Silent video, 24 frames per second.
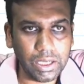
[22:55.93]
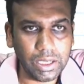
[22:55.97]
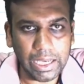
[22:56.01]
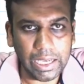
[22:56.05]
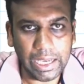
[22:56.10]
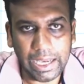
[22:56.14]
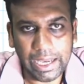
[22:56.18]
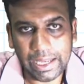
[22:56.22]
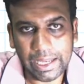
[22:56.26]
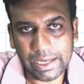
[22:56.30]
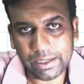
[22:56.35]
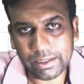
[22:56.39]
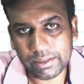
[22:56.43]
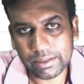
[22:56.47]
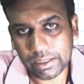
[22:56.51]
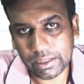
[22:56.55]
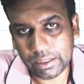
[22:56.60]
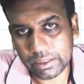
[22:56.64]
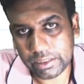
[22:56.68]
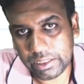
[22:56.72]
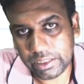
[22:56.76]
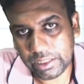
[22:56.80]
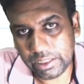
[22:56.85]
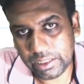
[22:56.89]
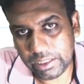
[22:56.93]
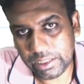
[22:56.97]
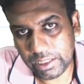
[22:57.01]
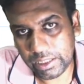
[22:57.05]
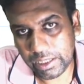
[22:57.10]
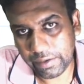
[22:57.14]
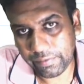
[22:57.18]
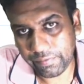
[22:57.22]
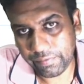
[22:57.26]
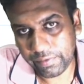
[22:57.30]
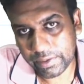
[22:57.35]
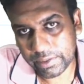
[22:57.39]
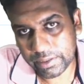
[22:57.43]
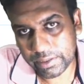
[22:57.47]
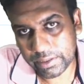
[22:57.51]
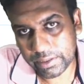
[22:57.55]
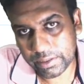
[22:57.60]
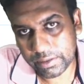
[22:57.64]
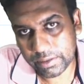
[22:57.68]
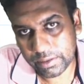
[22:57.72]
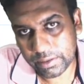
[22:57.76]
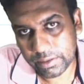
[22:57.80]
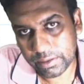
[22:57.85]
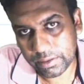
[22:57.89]
and the
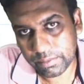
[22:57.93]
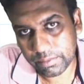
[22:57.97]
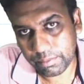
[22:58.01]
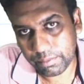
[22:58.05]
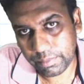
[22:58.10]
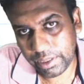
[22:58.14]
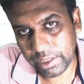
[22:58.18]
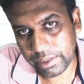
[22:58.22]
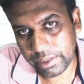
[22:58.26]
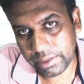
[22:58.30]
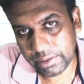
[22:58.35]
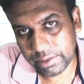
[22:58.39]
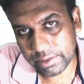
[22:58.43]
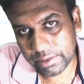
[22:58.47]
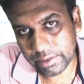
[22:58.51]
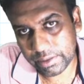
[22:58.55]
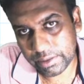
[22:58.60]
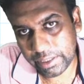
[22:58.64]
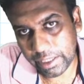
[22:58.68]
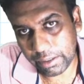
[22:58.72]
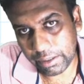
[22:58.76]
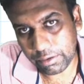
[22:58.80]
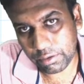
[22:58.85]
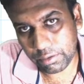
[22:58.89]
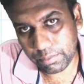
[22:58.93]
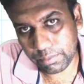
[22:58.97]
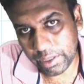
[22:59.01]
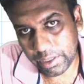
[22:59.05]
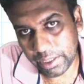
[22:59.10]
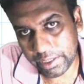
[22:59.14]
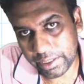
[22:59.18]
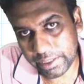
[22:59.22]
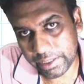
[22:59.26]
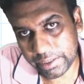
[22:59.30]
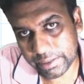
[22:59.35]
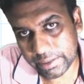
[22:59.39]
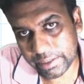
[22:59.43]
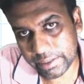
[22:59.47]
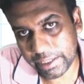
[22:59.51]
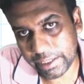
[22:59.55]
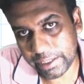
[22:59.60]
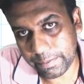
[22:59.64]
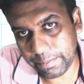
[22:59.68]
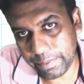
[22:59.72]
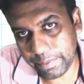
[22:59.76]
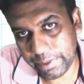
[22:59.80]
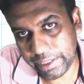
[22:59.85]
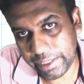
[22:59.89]
DTFS means there will be a
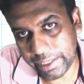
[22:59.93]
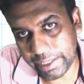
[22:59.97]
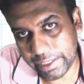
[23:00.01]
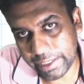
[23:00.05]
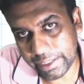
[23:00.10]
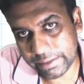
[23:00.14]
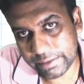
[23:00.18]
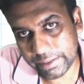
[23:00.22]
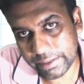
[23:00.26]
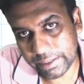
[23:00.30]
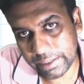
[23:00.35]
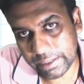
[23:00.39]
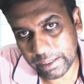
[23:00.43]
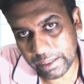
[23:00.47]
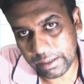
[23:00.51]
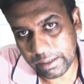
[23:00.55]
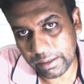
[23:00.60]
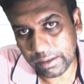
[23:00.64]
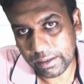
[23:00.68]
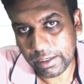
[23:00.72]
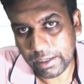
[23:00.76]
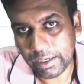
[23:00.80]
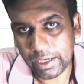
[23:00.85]
discrete periodic signal,